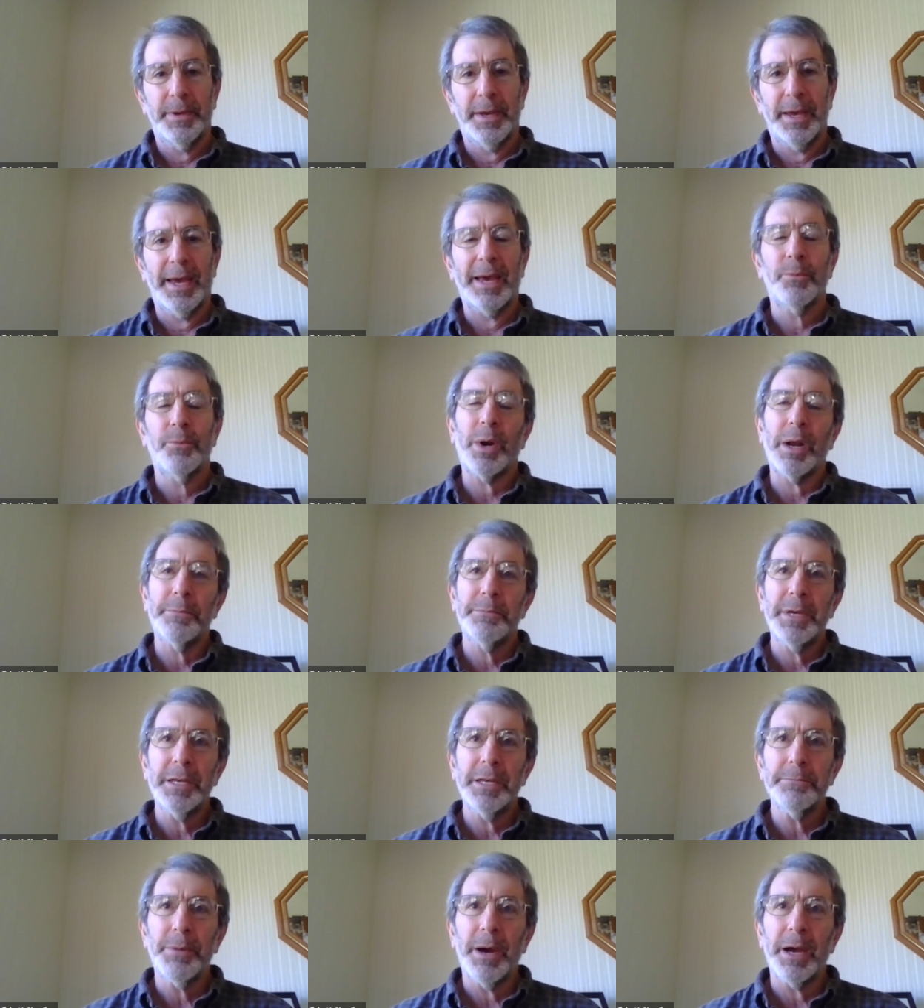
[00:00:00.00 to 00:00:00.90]
And what I
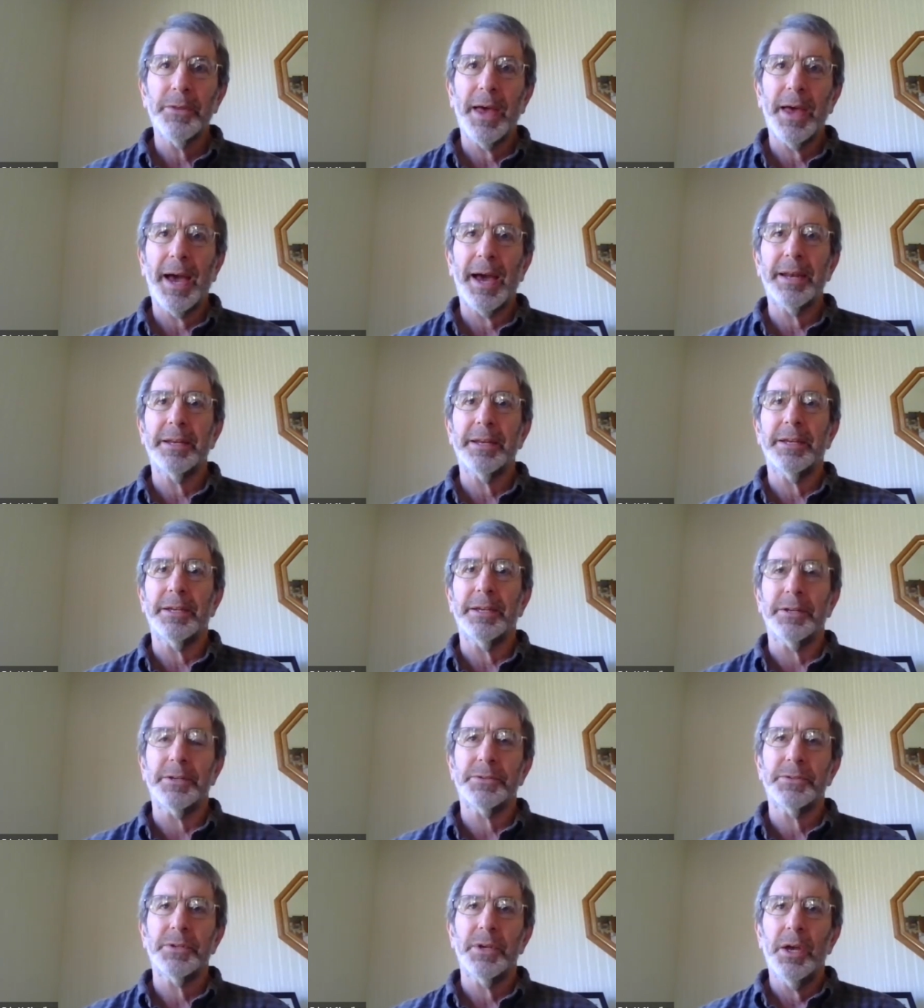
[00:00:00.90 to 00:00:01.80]
mean by that
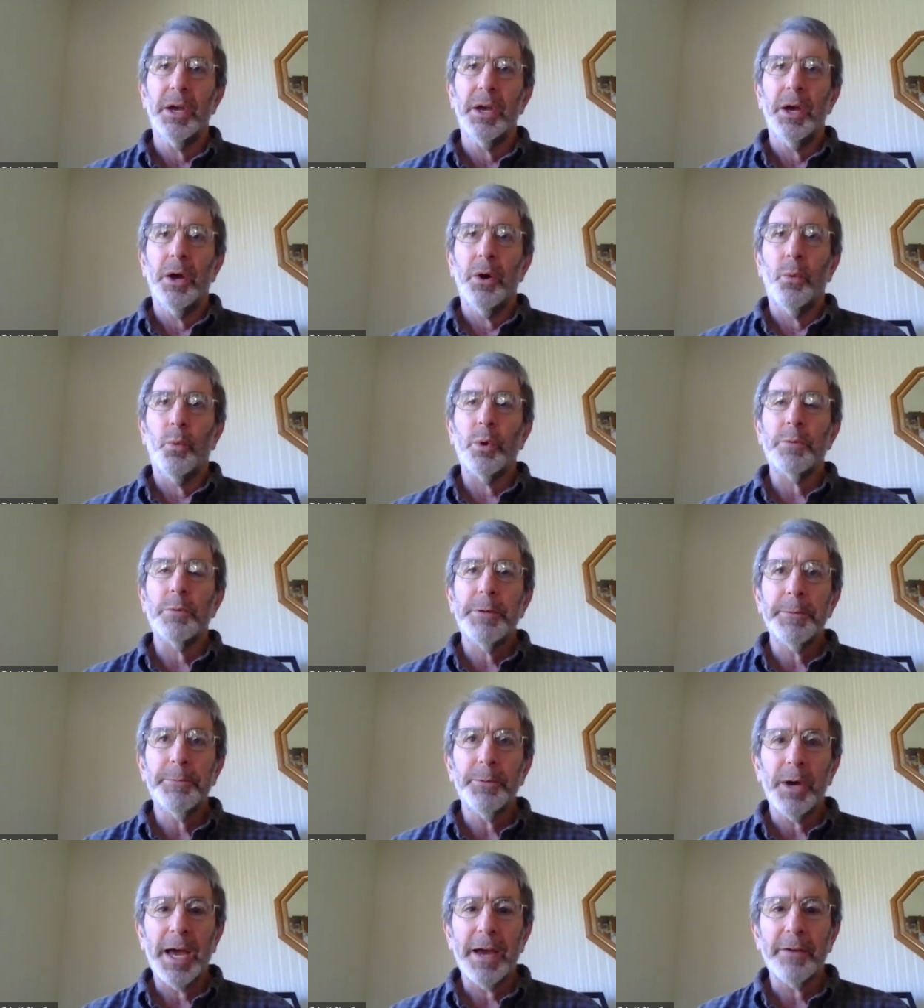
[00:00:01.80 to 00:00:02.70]
is when
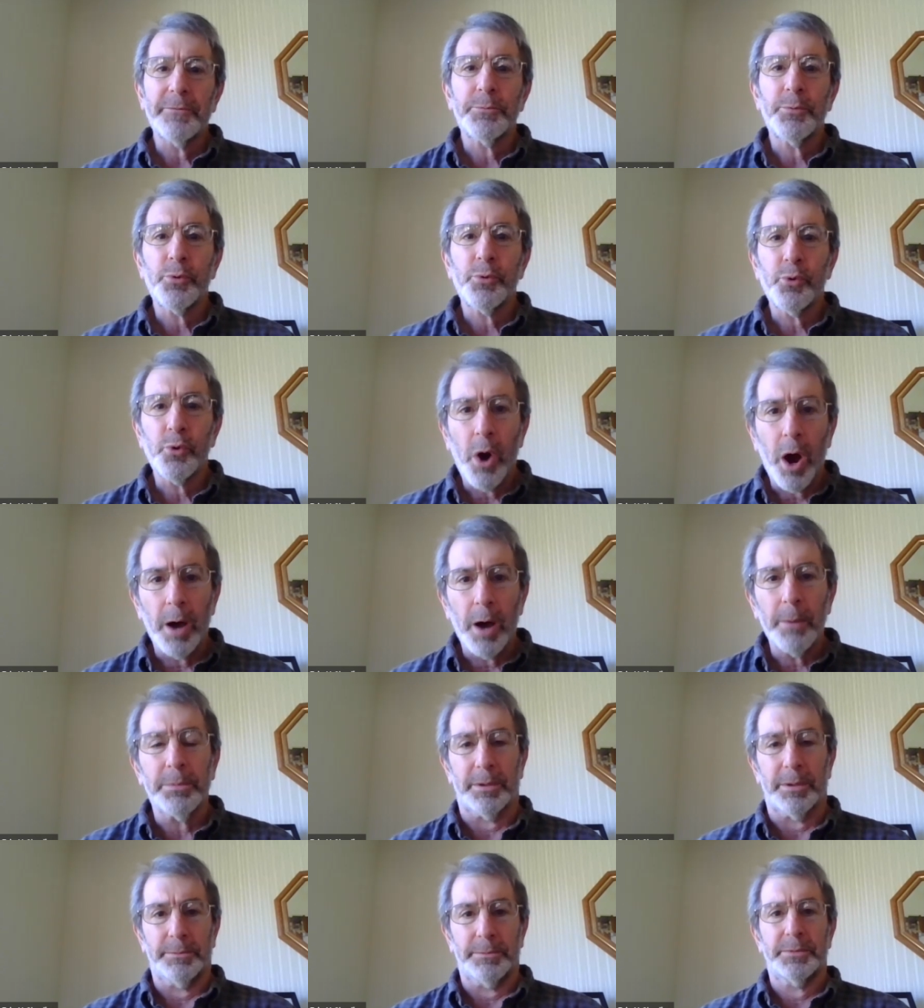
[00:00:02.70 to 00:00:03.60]
people have
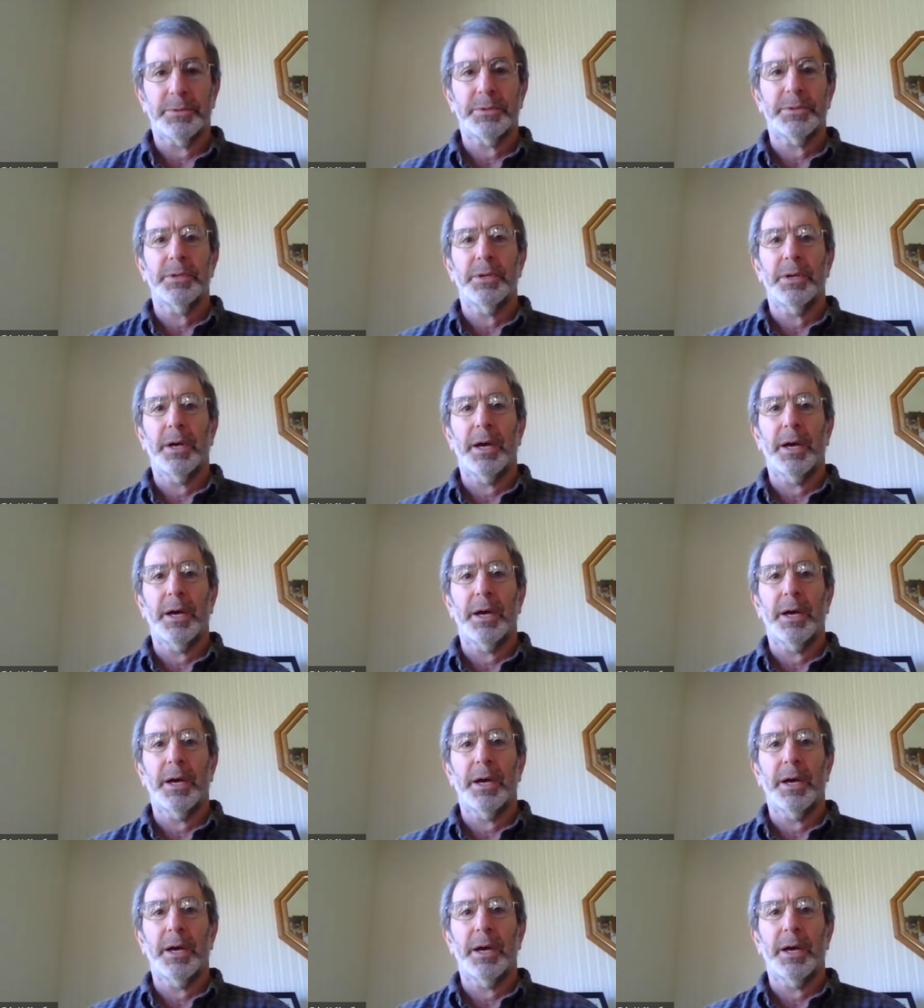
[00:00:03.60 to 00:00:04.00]
problems,